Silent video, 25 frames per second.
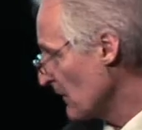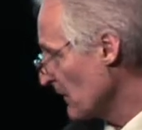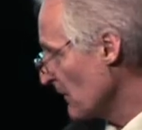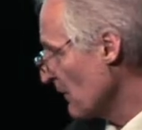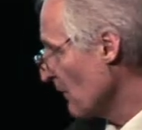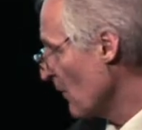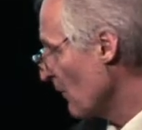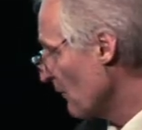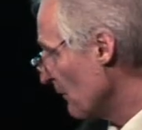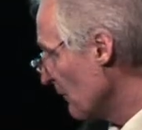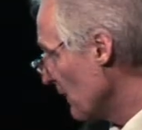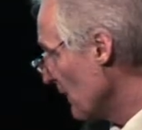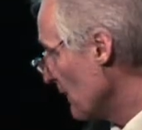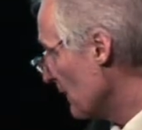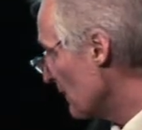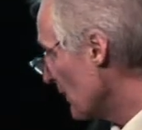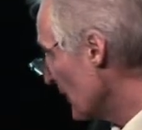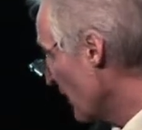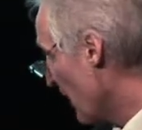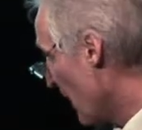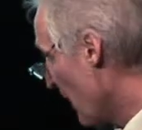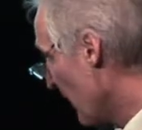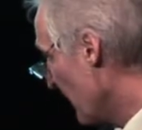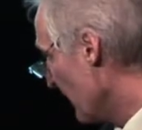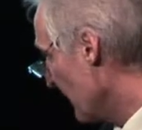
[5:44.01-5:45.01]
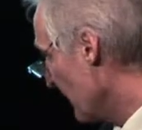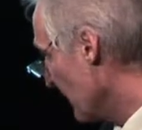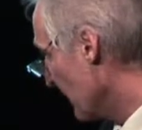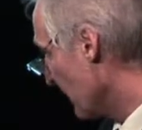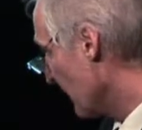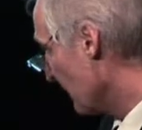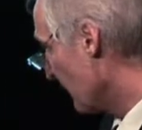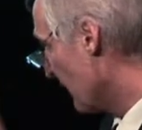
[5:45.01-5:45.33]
These are not for tonight, these